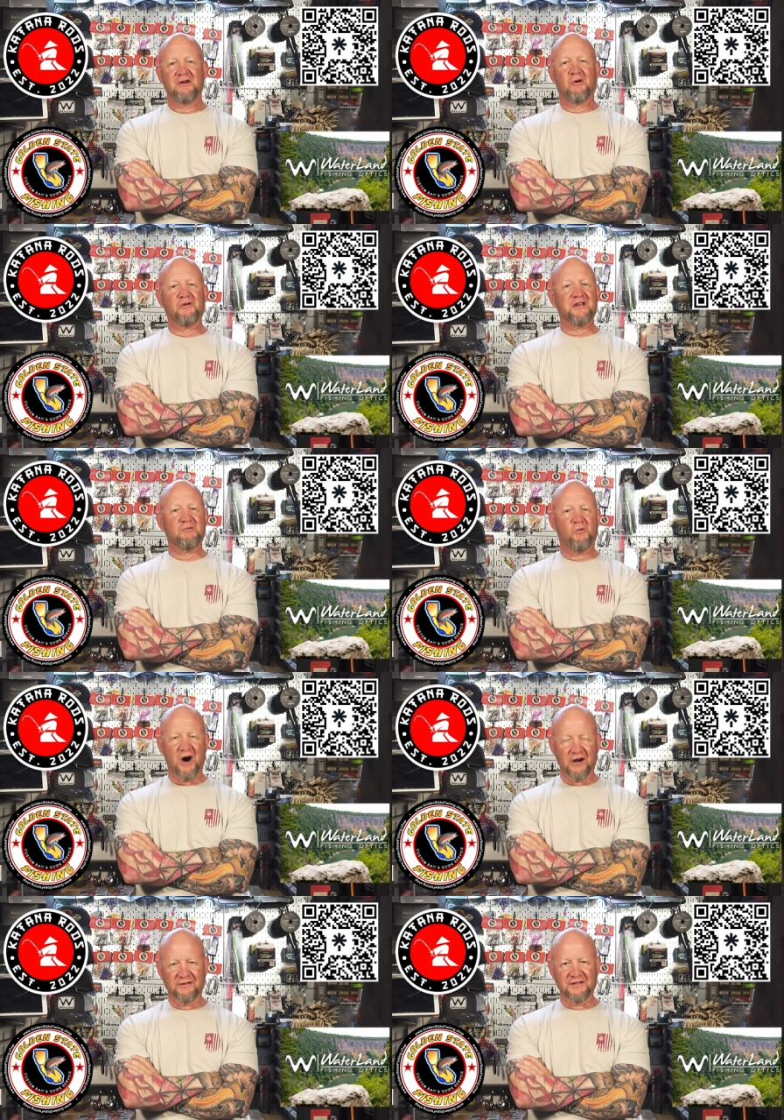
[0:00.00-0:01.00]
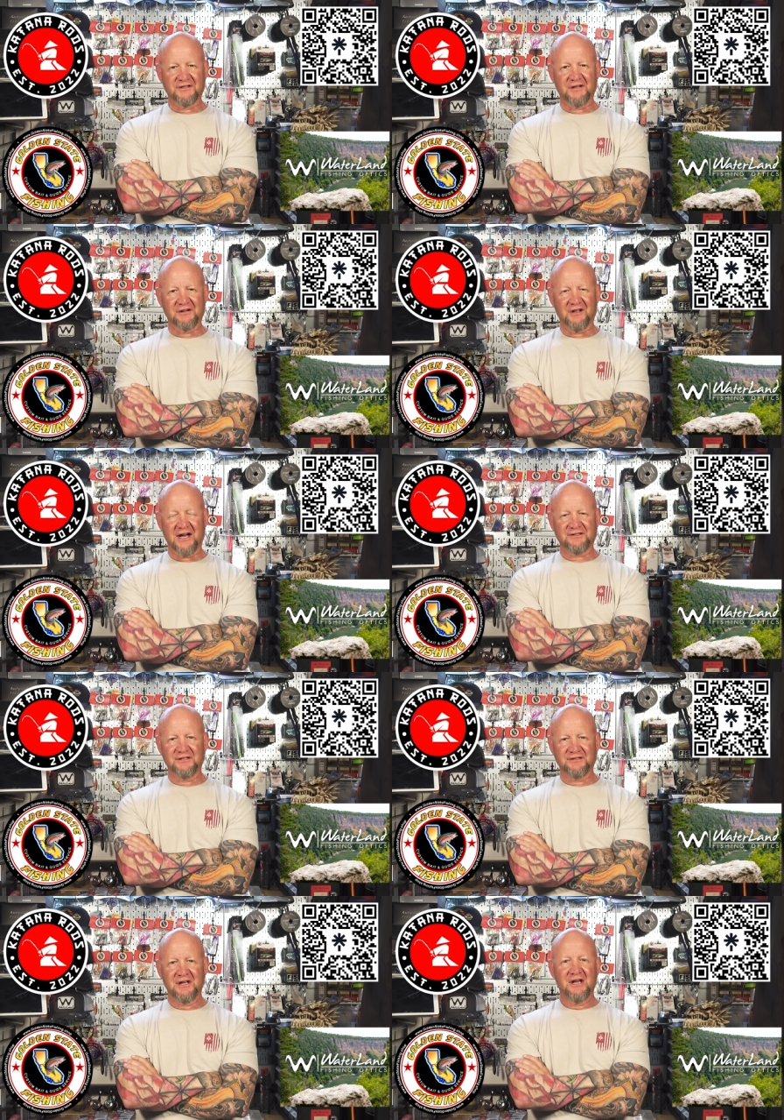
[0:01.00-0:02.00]
or the Waterland
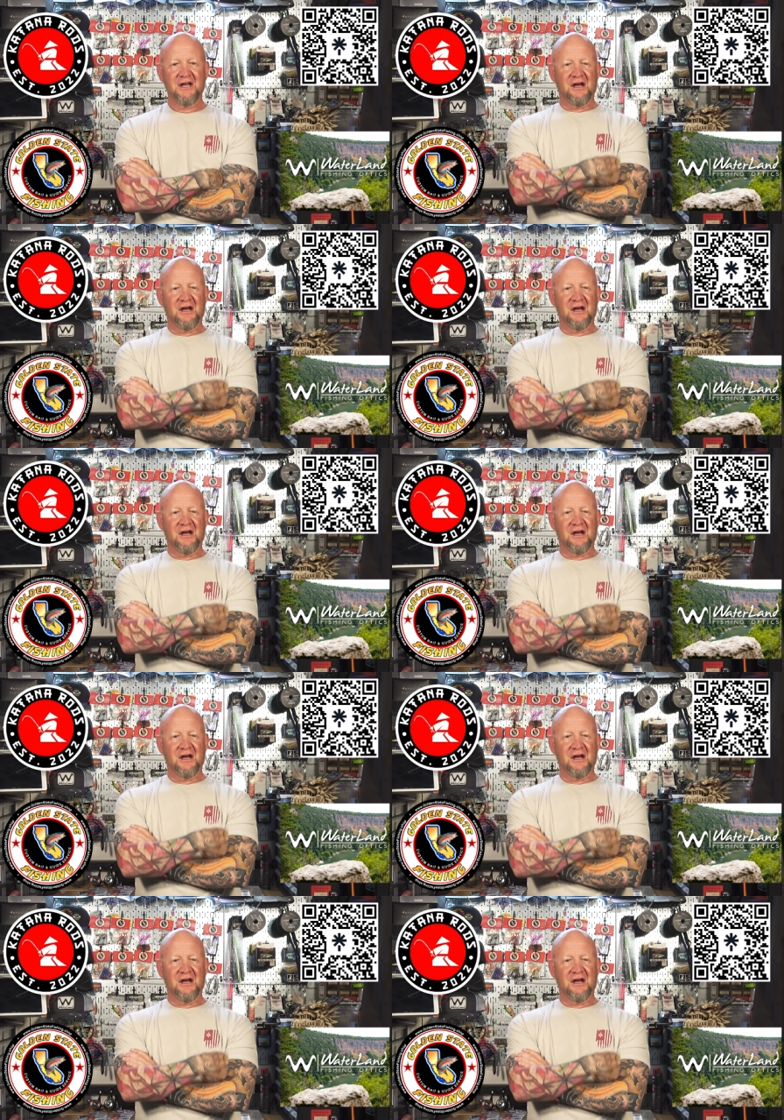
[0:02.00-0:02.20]
Sunglasses,